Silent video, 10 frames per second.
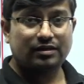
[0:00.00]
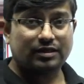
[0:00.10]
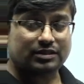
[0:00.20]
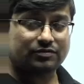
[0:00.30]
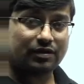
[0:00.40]

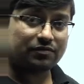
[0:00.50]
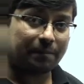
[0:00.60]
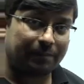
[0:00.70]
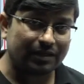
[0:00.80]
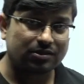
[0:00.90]
This is one of the
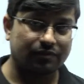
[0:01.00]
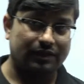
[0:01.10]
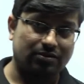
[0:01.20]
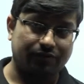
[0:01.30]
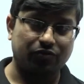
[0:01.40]
best
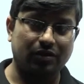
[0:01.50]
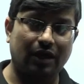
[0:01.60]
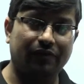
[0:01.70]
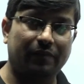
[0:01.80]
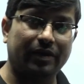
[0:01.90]
ones of today.
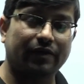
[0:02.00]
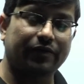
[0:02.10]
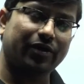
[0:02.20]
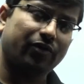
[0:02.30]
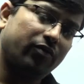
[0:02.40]
I will be
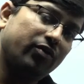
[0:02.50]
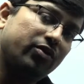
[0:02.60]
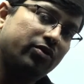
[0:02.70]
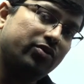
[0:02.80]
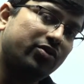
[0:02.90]
giving you
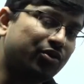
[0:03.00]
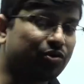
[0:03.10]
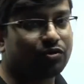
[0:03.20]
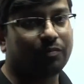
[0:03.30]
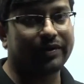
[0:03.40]

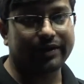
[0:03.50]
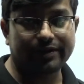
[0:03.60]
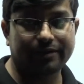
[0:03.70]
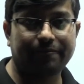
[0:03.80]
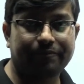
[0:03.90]
2
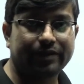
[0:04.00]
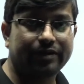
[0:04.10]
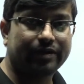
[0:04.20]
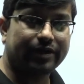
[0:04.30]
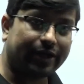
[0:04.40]
minutes.
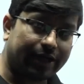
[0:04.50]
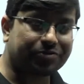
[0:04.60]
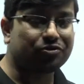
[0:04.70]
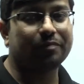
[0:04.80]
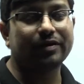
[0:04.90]

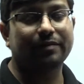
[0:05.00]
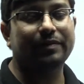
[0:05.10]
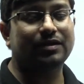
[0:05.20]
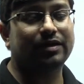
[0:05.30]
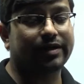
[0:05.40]
Take 2 minutes,
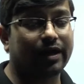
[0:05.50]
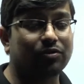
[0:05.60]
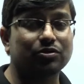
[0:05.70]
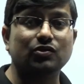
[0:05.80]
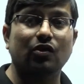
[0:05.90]
but try
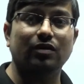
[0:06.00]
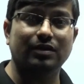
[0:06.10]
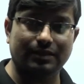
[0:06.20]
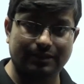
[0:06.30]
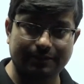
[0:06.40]
to solve
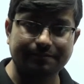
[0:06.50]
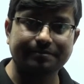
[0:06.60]
this.